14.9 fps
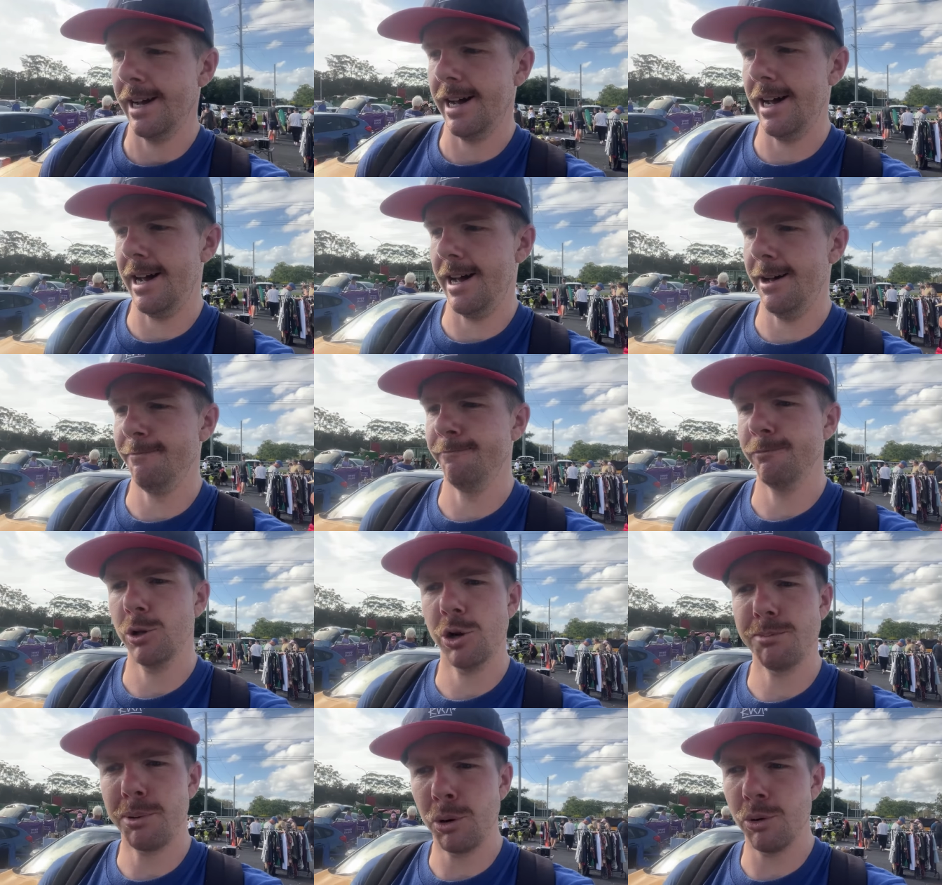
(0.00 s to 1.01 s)
Um, a
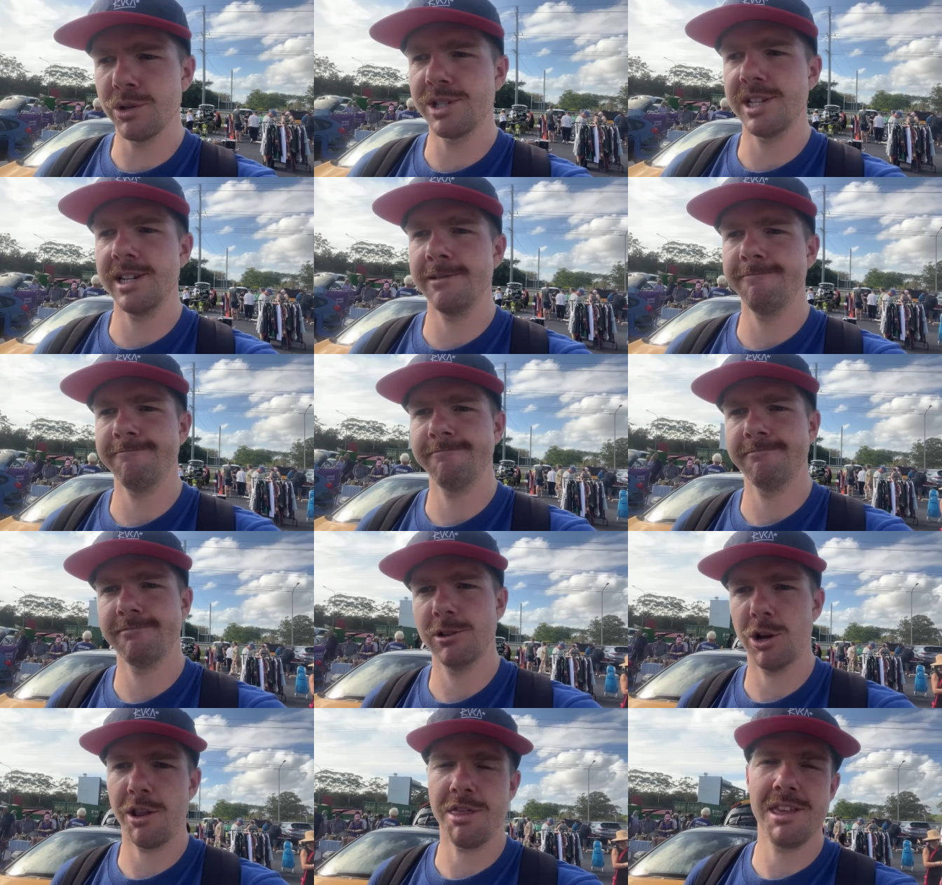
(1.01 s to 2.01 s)
lot of pausing, a lot of